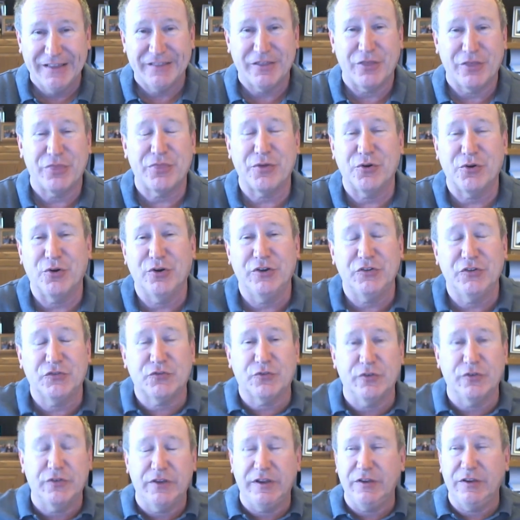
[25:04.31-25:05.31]
The third is
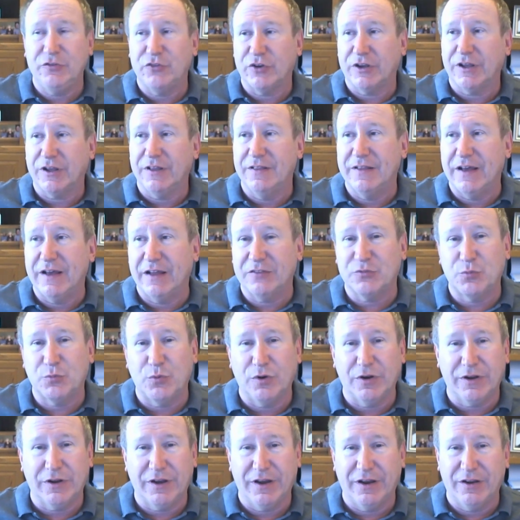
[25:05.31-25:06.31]
strategic, and that's
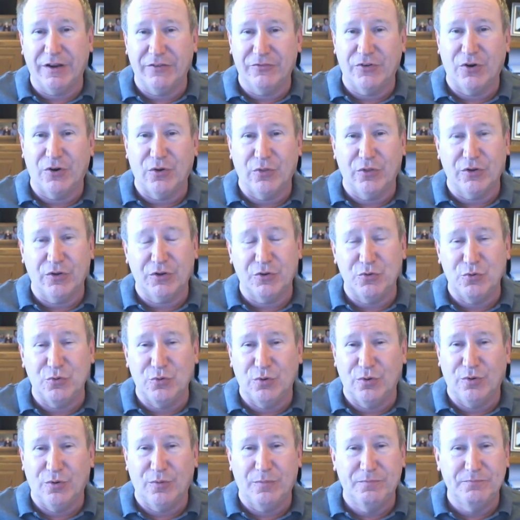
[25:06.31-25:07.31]
where kind of all the
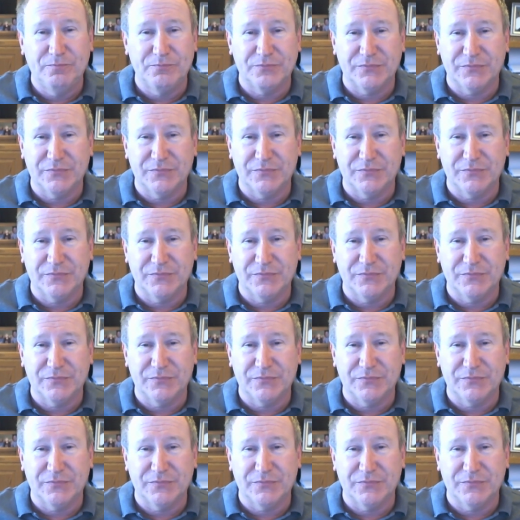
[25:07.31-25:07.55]
cool,